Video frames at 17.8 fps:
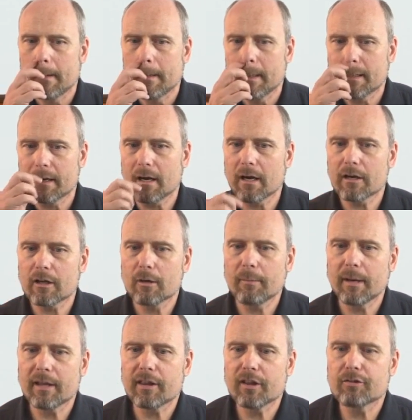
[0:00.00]
An
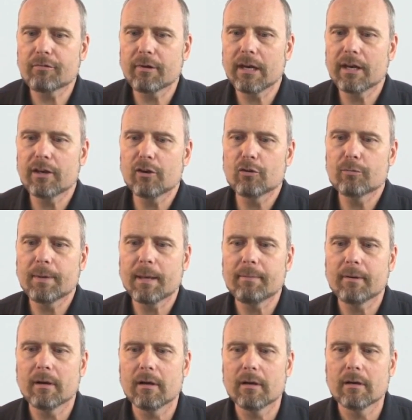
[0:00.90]
article by the Israeli
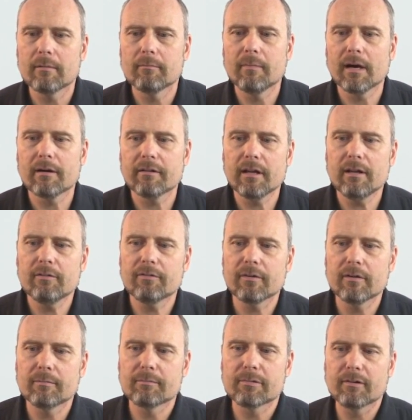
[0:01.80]
newspaper
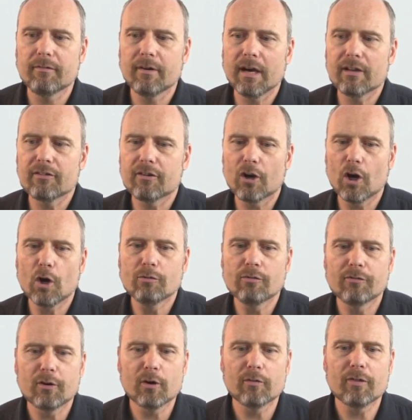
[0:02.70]
Mariv provides an
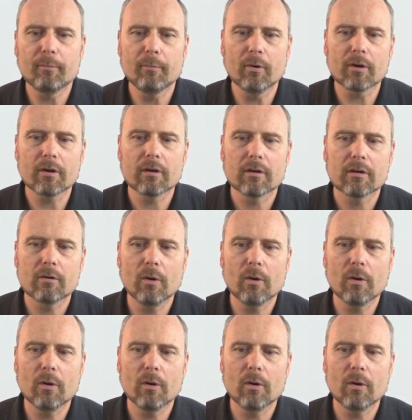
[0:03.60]
overview of the book.